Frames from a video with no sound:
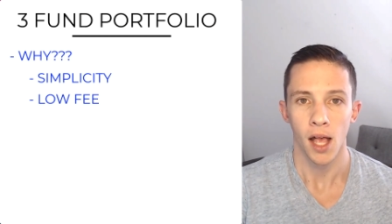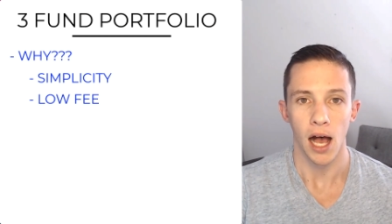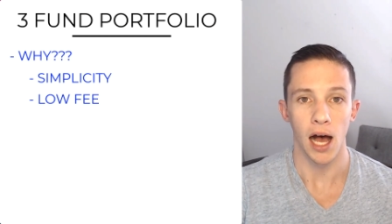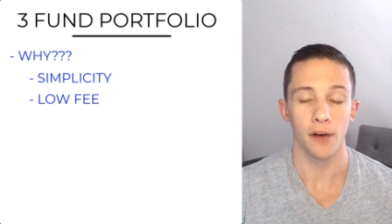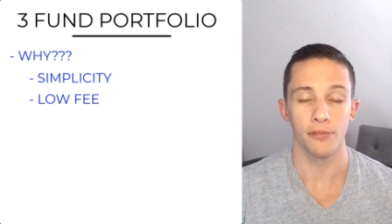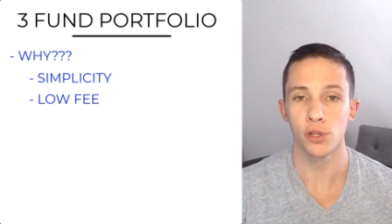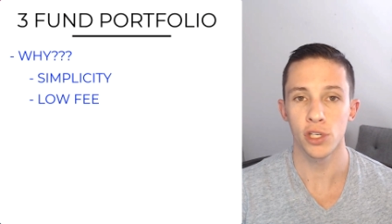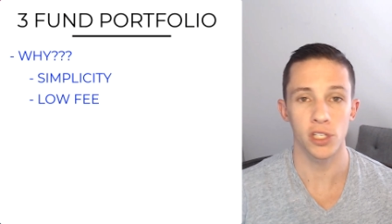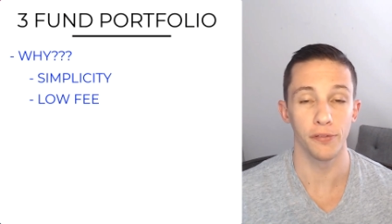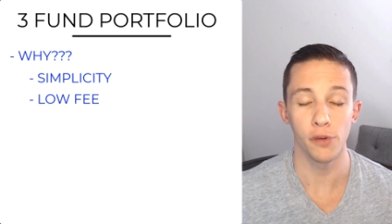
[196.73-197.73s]
Uh, for
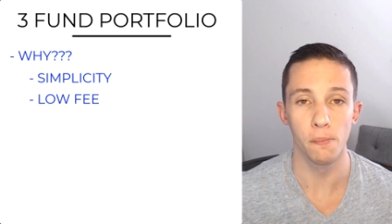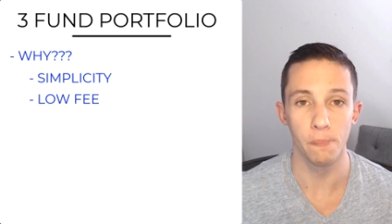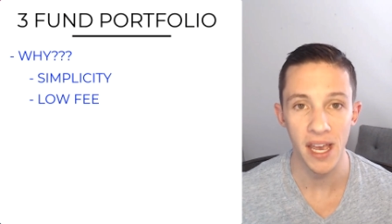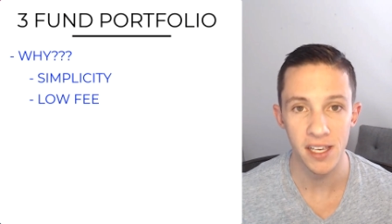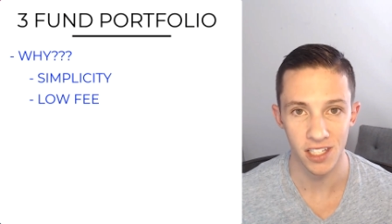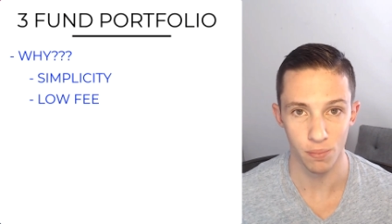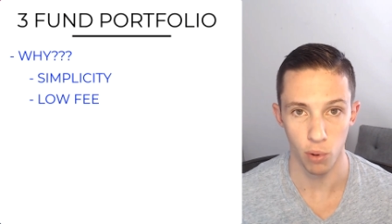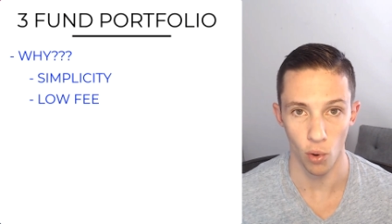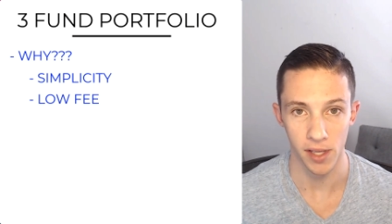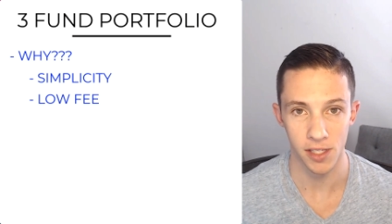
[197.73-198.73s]
just a few basis
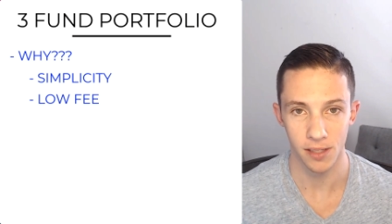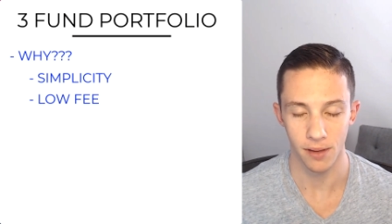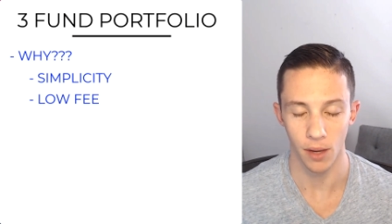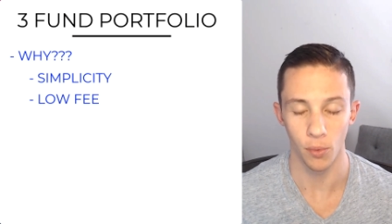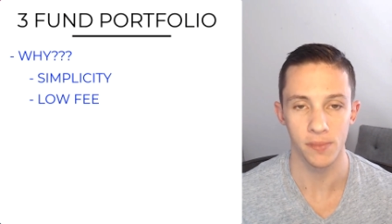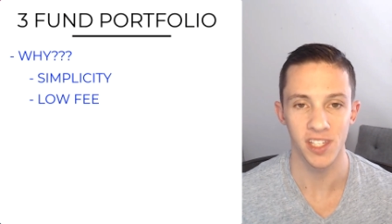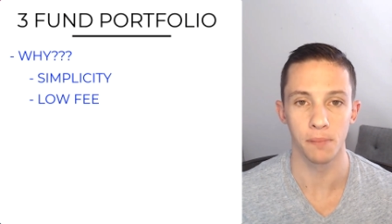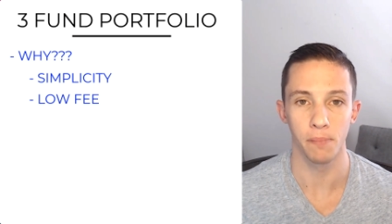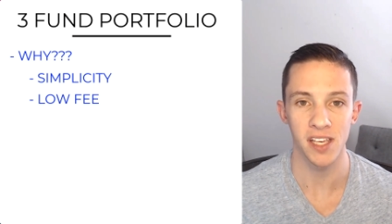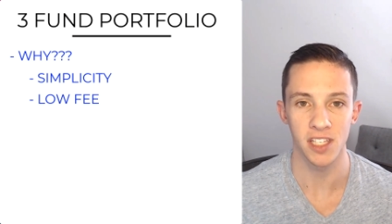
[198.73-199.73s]
points, and when I'm
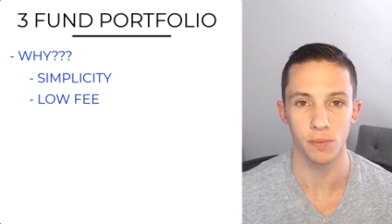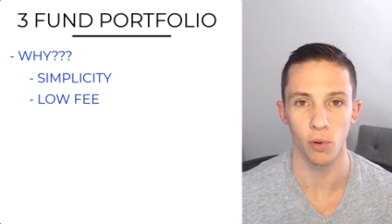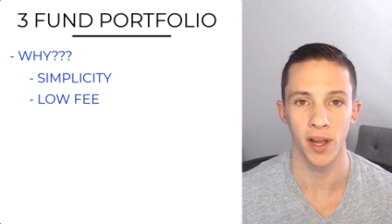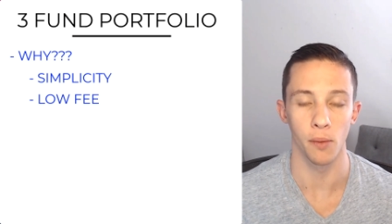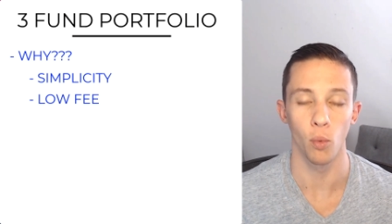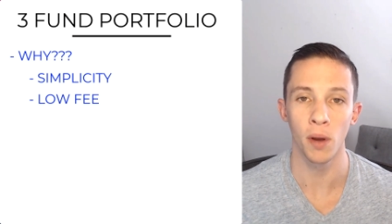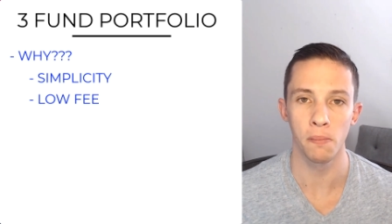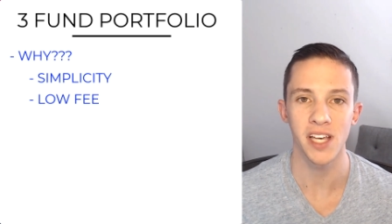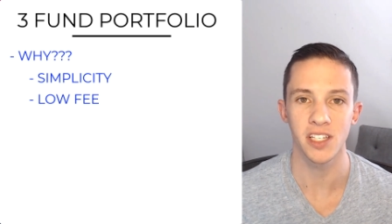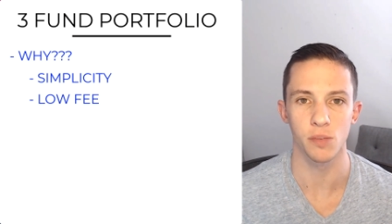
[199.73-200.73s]
saying basis point, of one
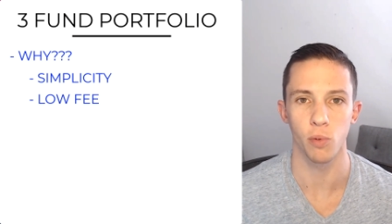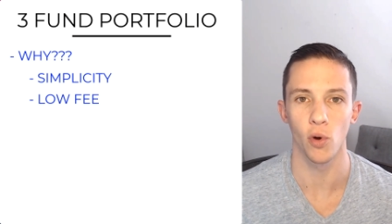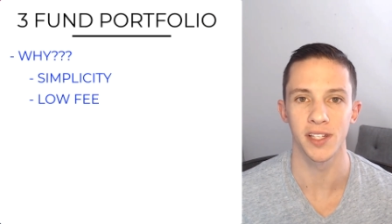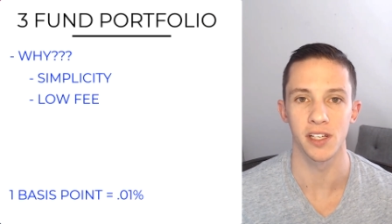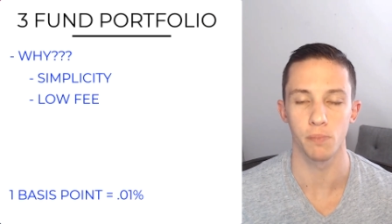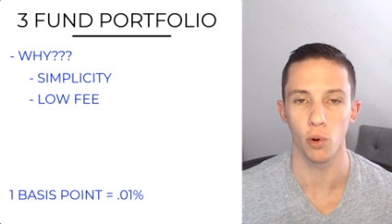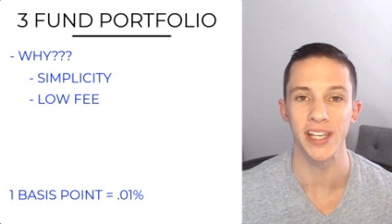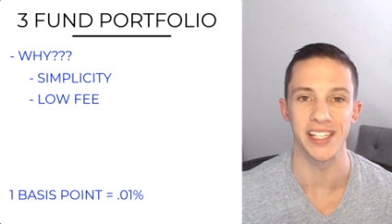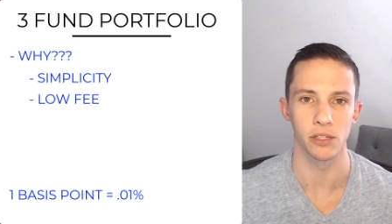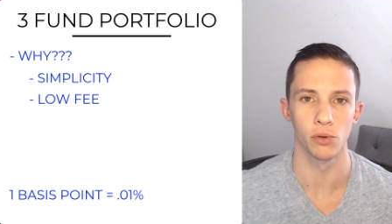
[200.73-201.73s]
basis point is
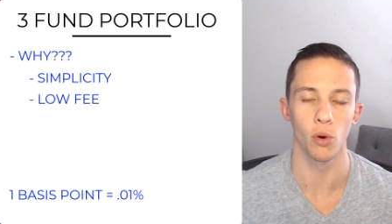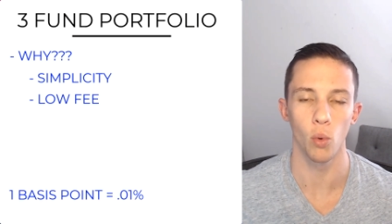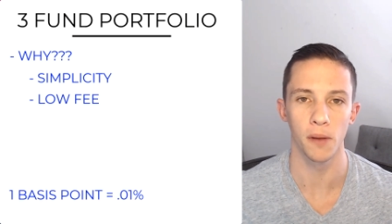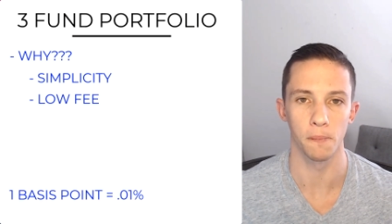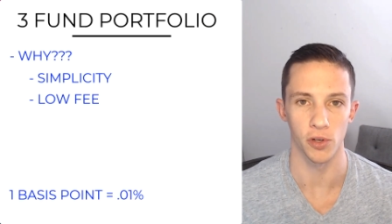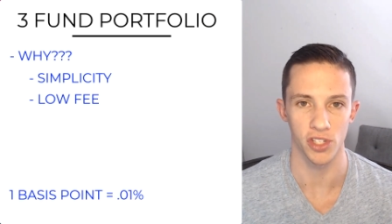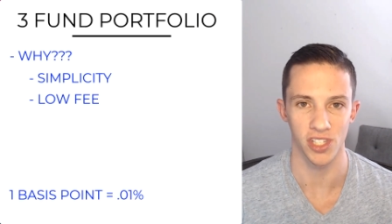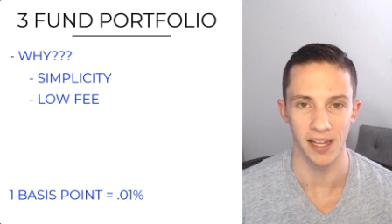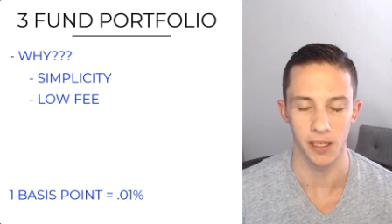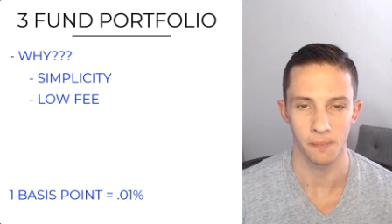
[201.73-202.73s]

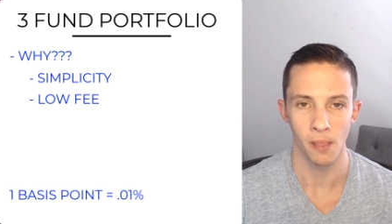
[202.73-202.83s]
0.01%.